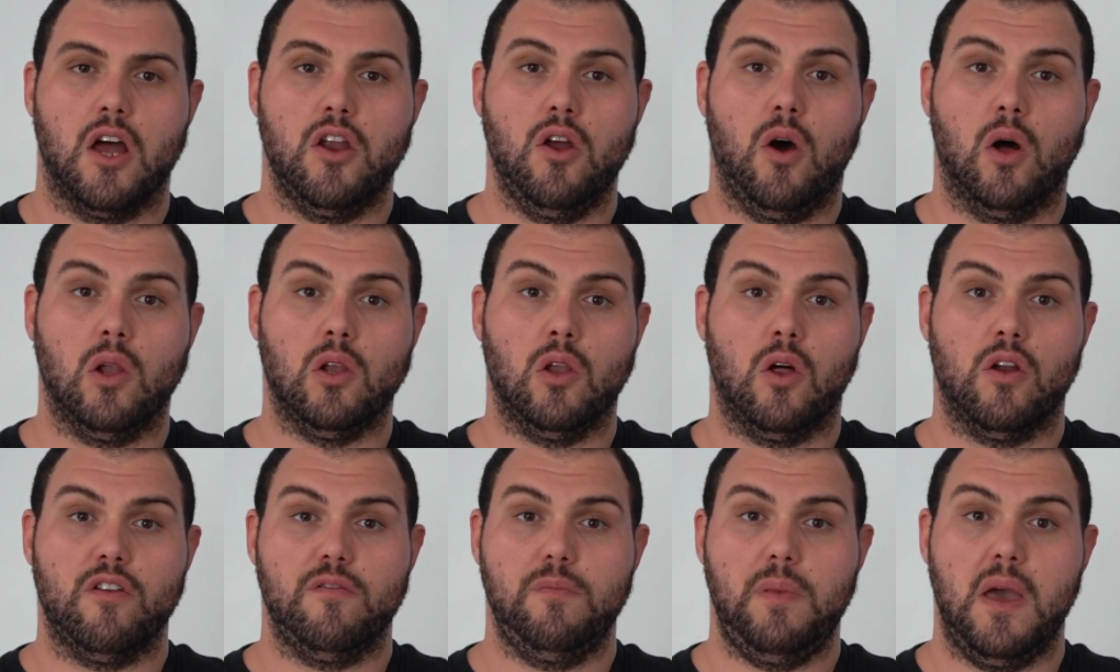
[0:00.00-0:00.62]
I know a
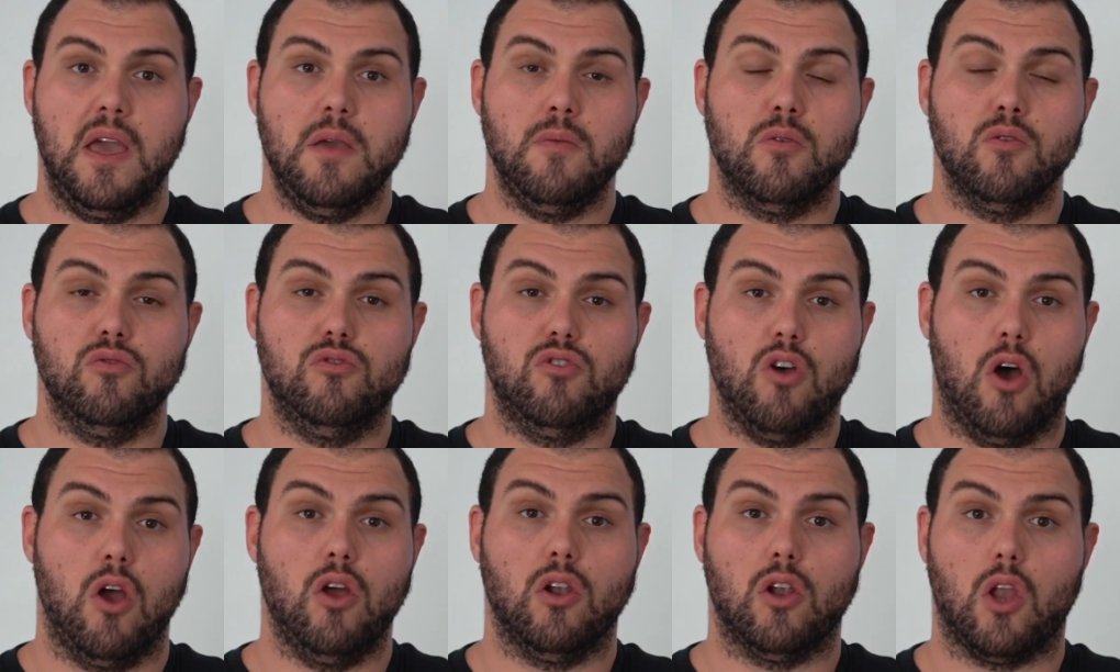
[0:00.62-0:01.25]
lot of people
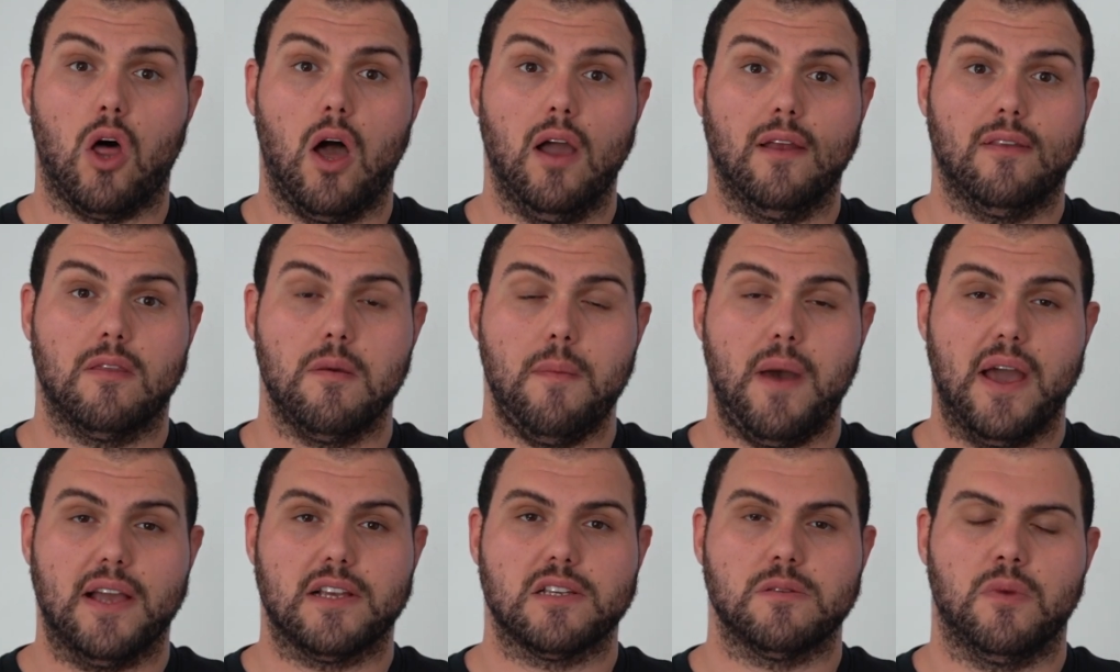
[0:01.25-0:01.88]
don't like the
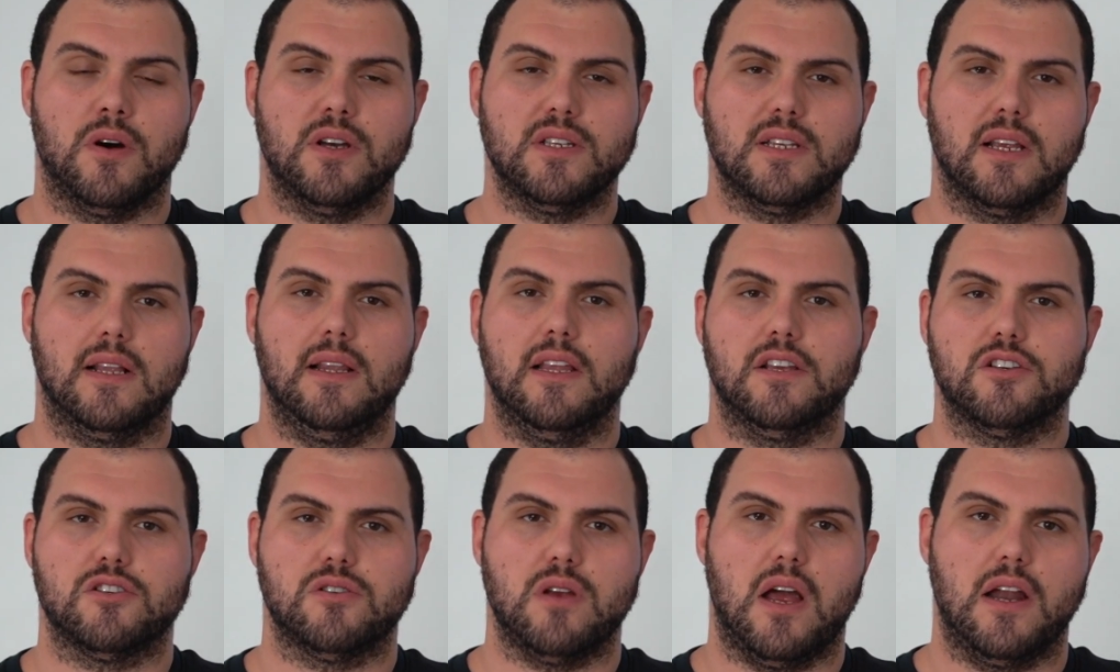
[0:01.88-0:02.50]
maximize
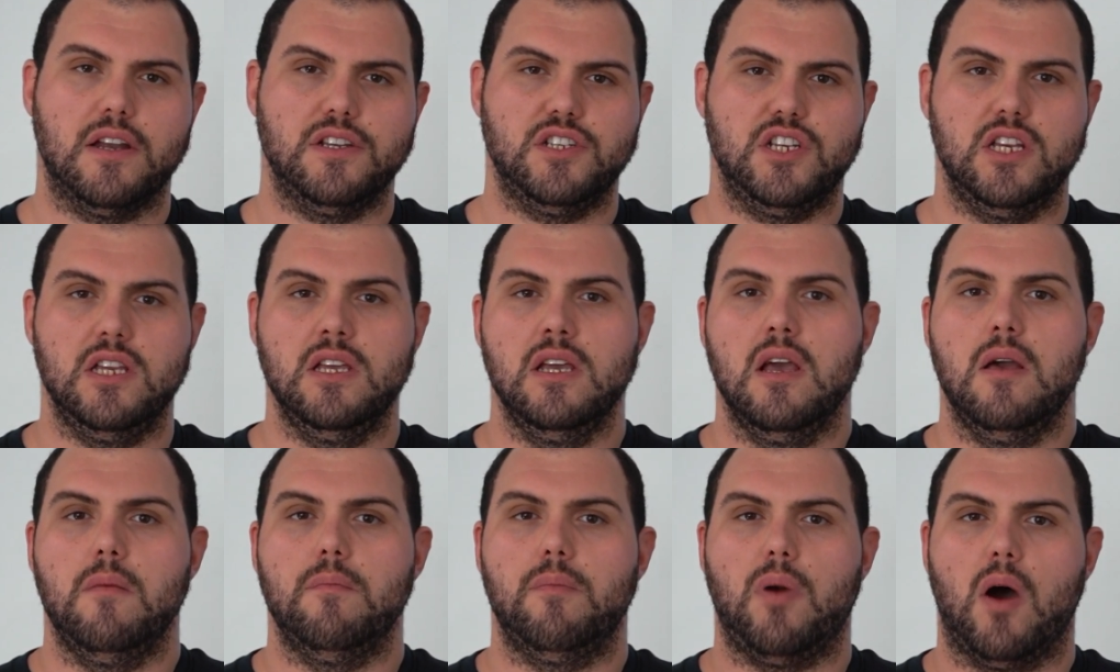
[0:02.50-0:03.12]
click strategy,
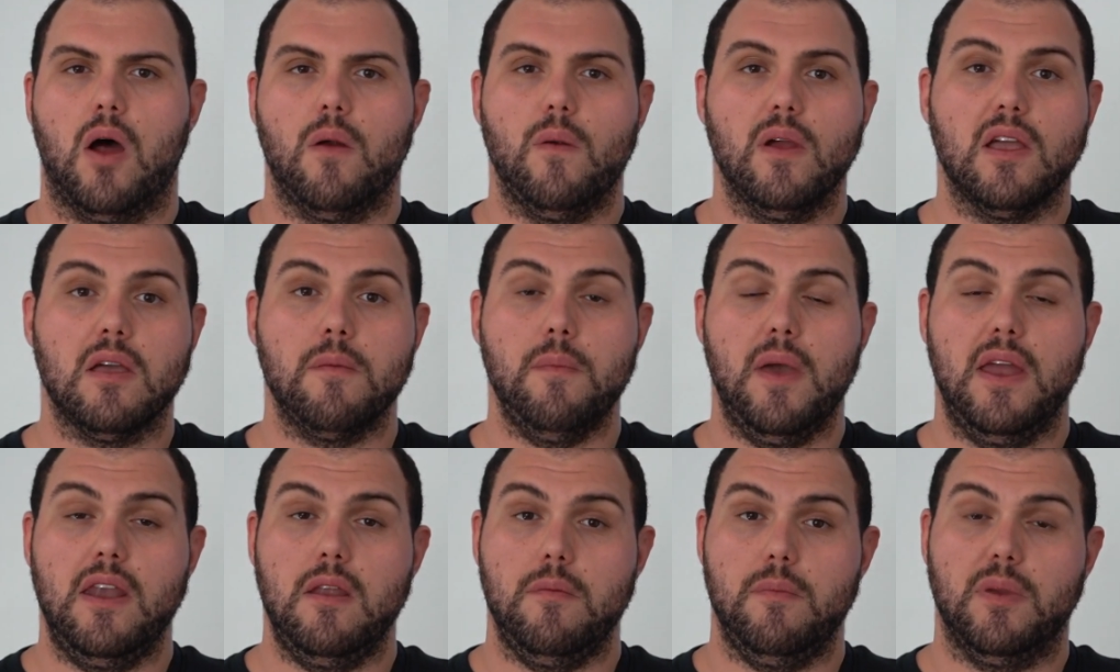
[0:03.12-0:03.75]
but I
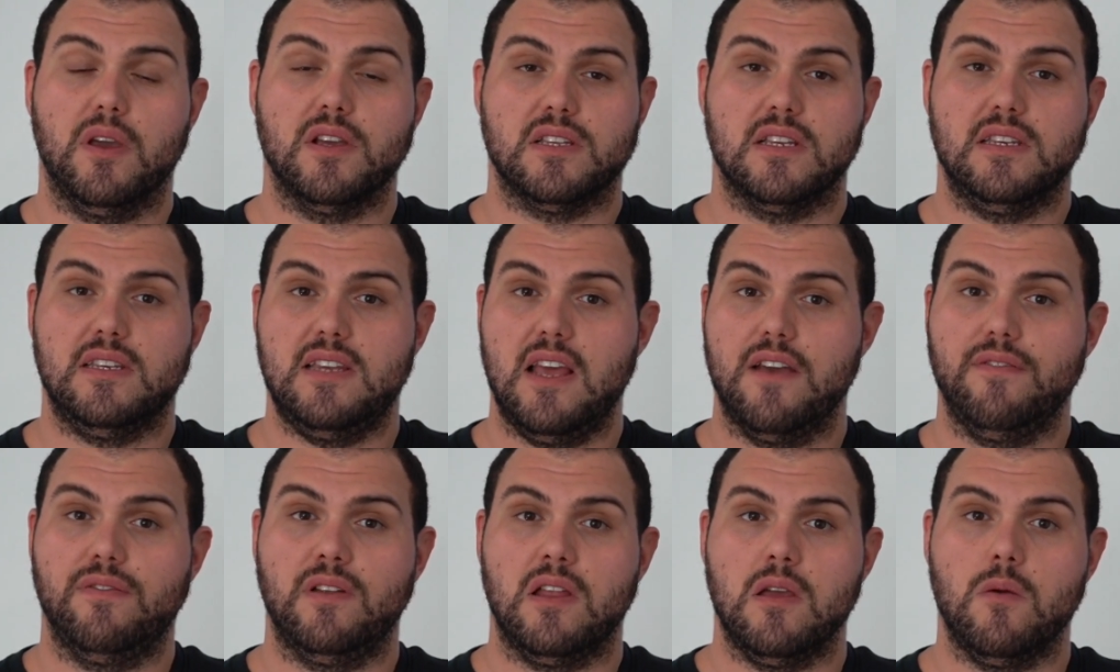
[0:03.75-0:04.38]
recommend it because it
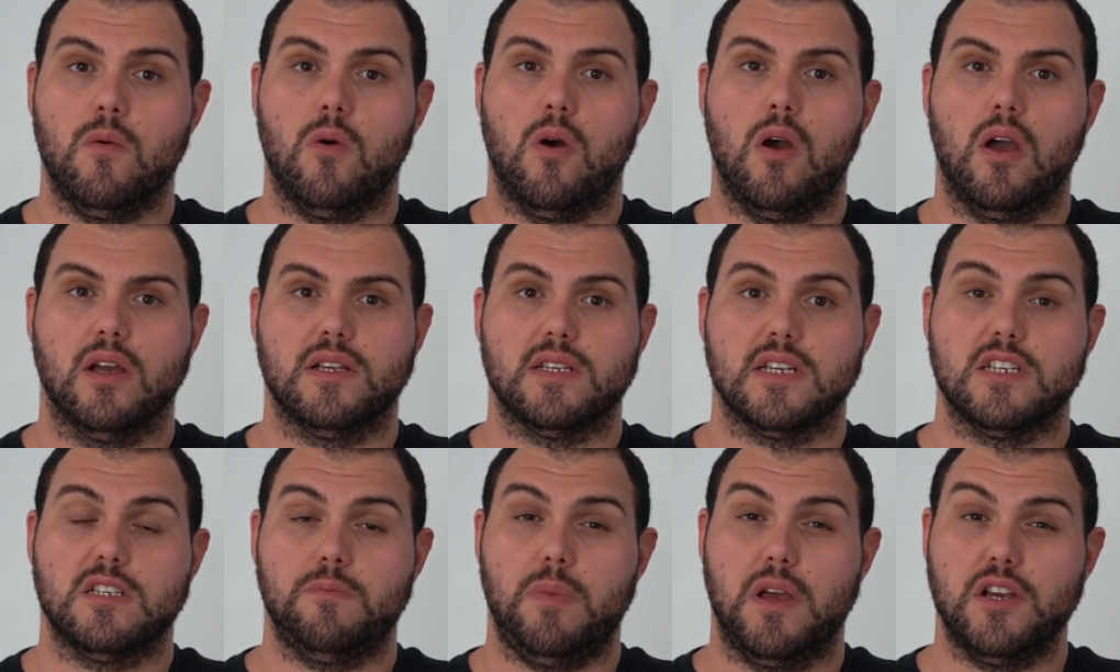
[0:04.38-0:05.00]
definitely
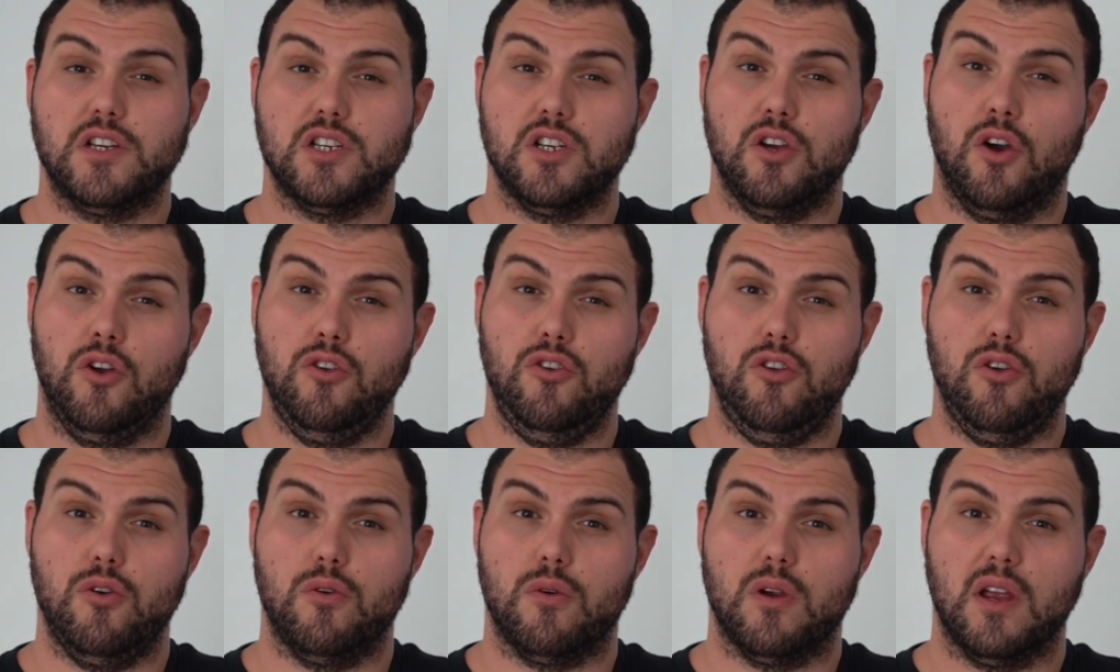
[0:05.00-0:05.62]
works, especially
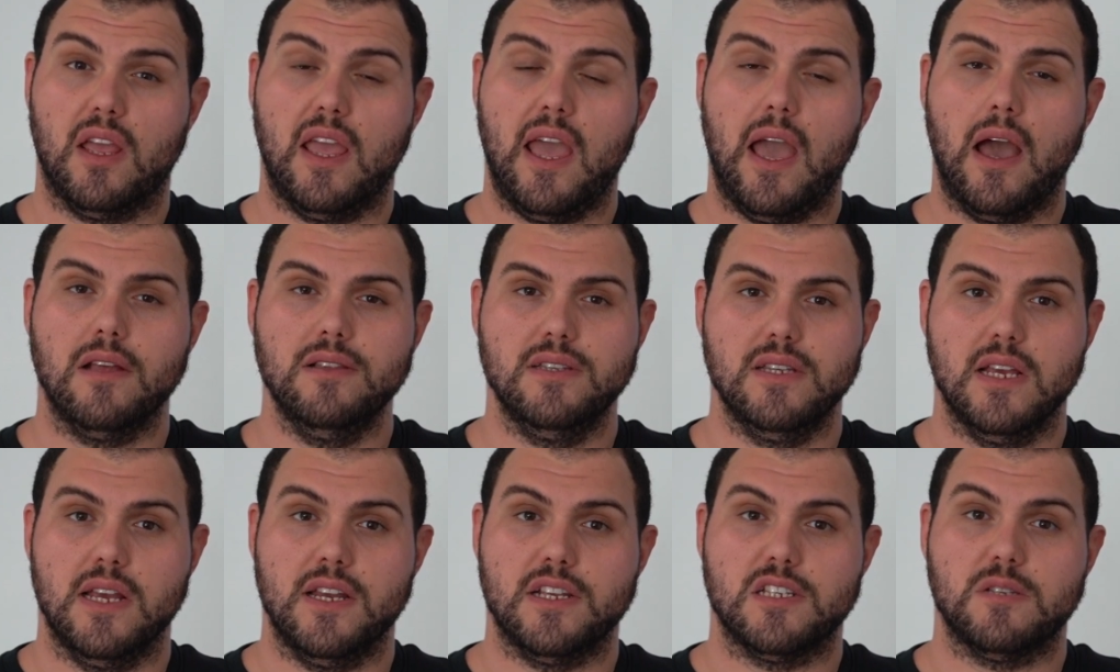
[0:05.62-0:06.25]
on newer
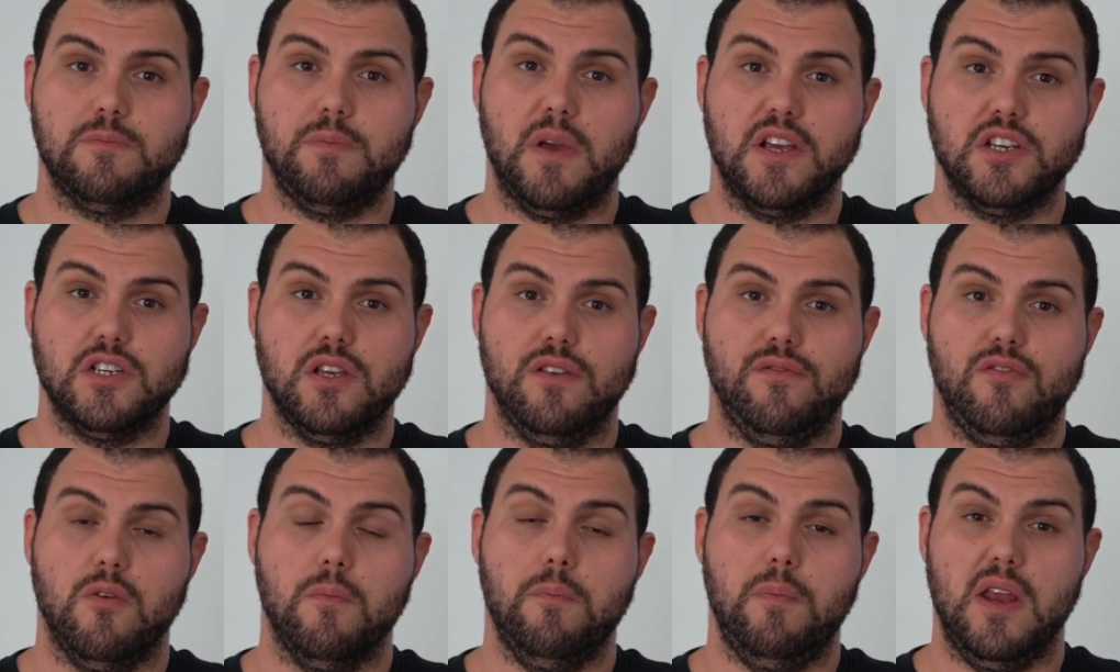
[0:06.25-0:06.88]
accounts and especially
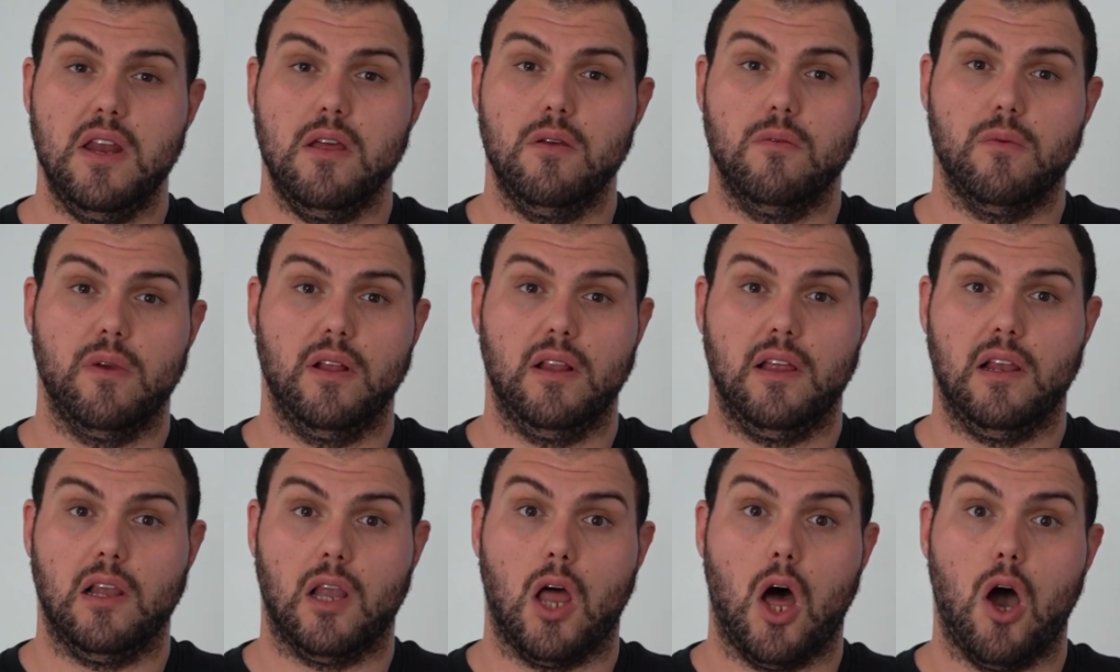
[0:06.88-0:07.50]
if you're bidding
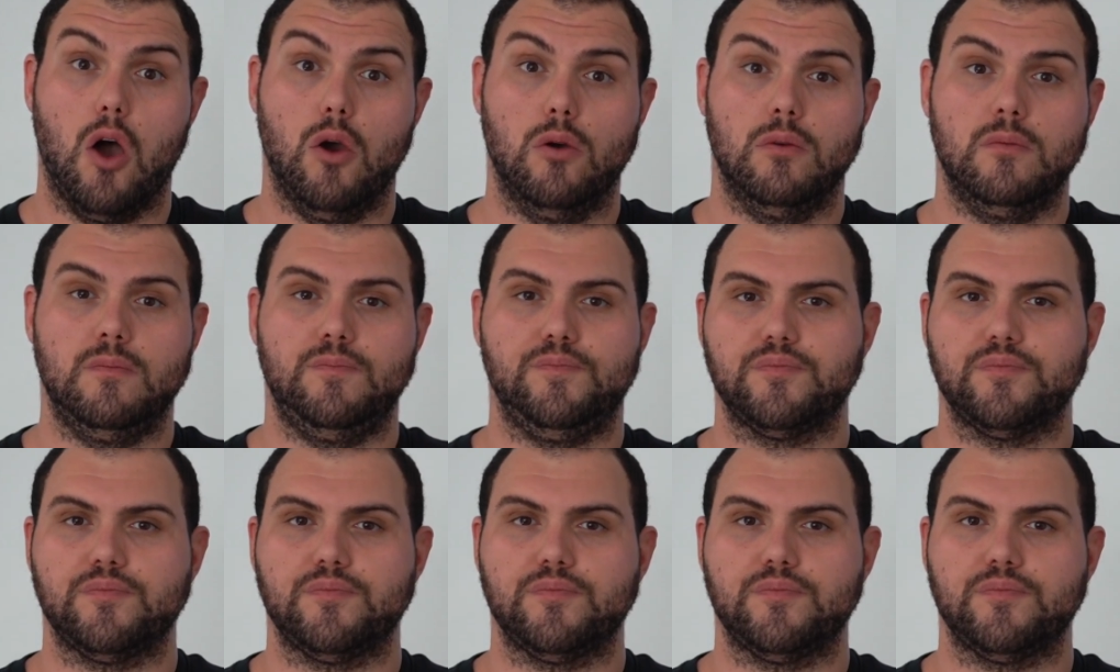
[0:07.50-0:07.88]
really low.